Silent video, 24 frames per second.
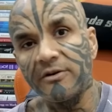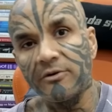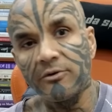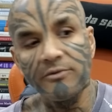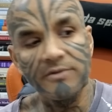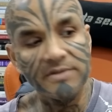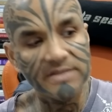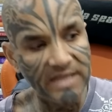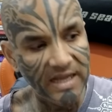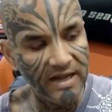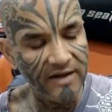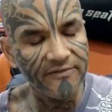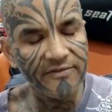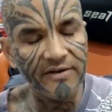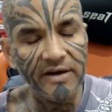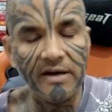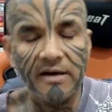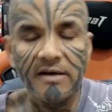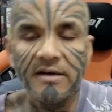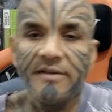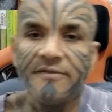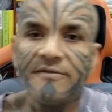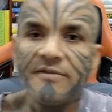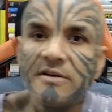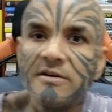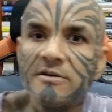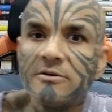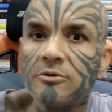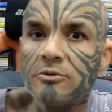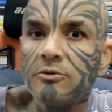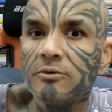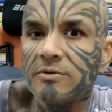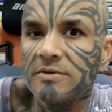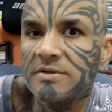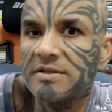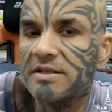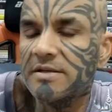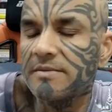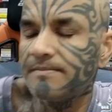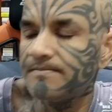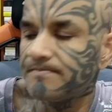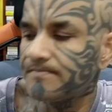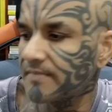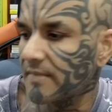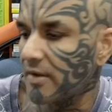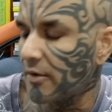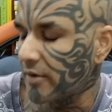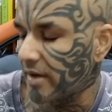rules. Africa, different rules.
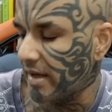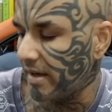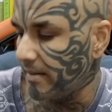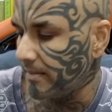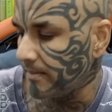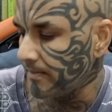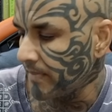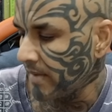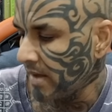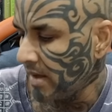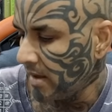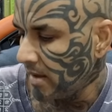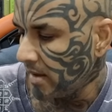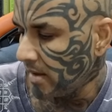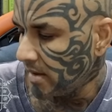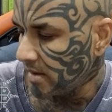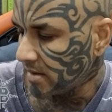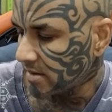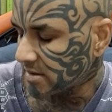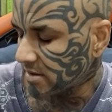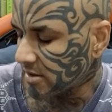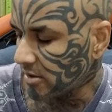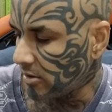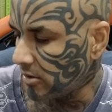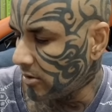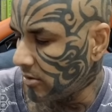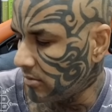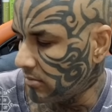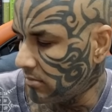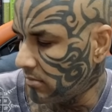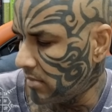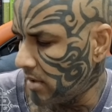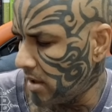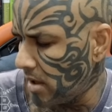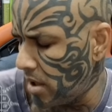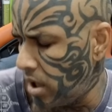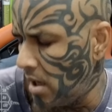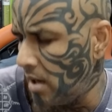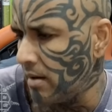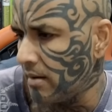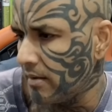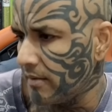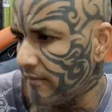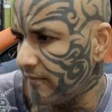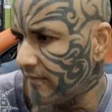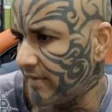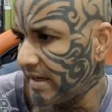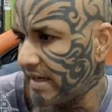Okay. So
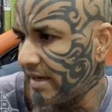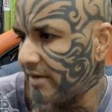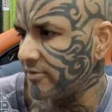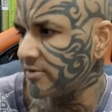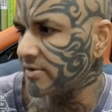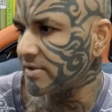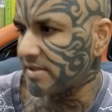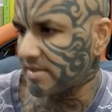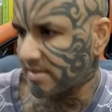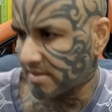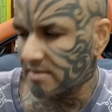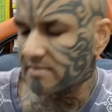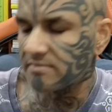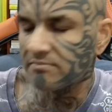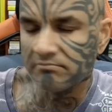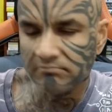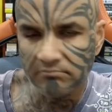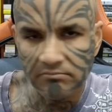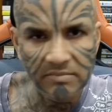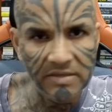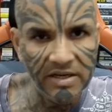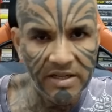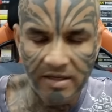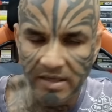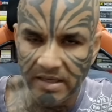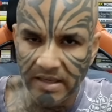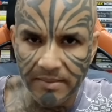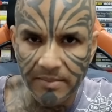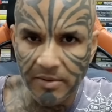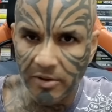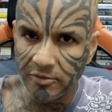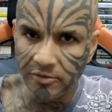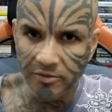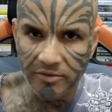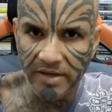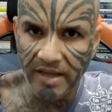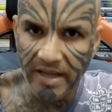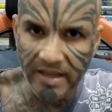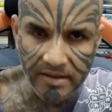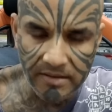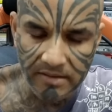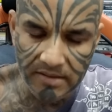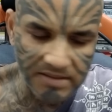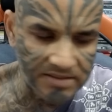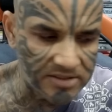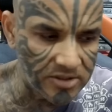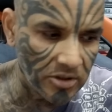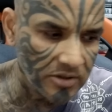when I was nearly about to die,
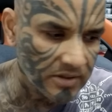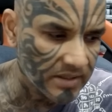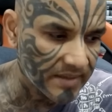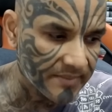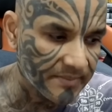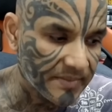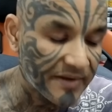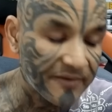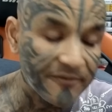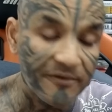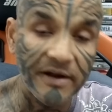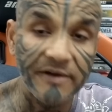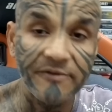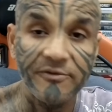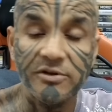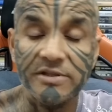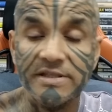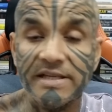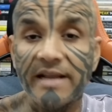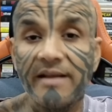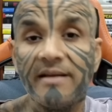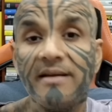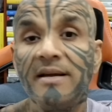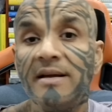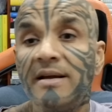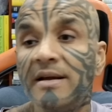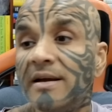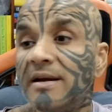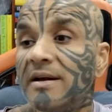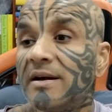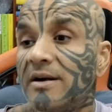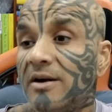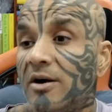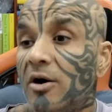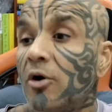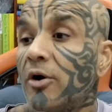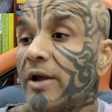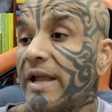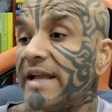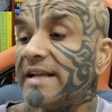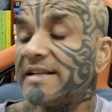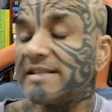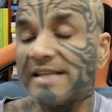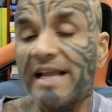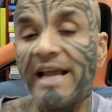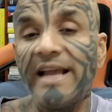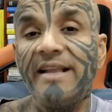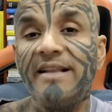it's not that my wife was saying, okay,
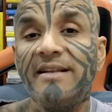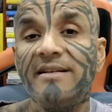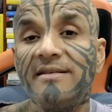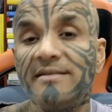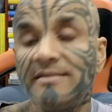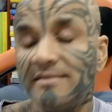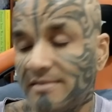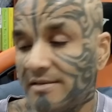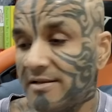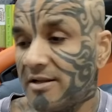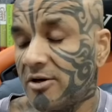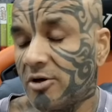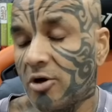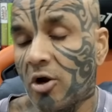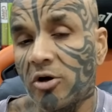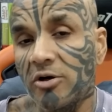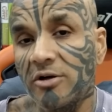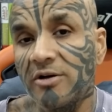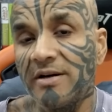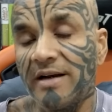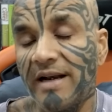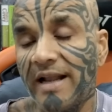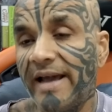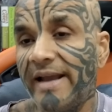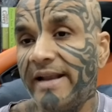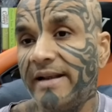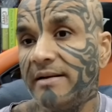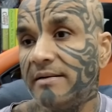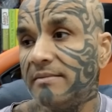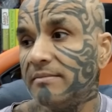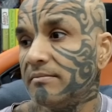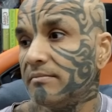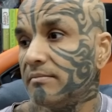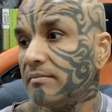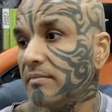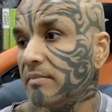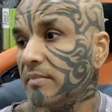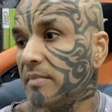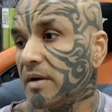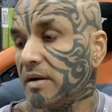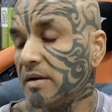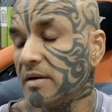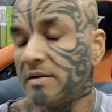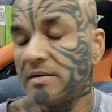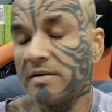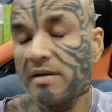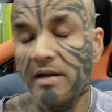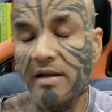sign the dotted line,
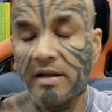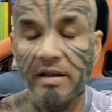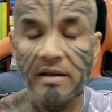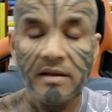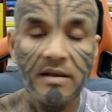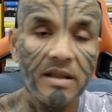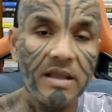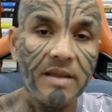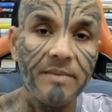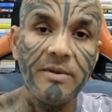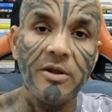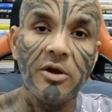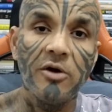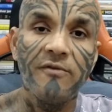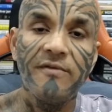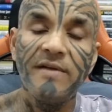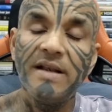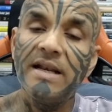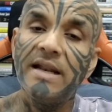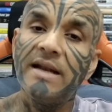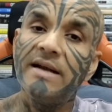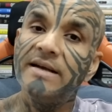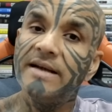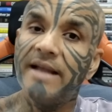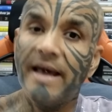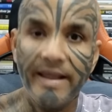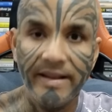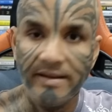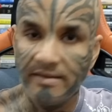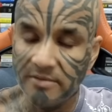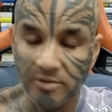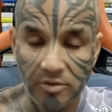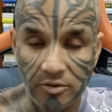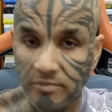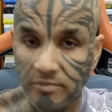uh, give me a will and die. No,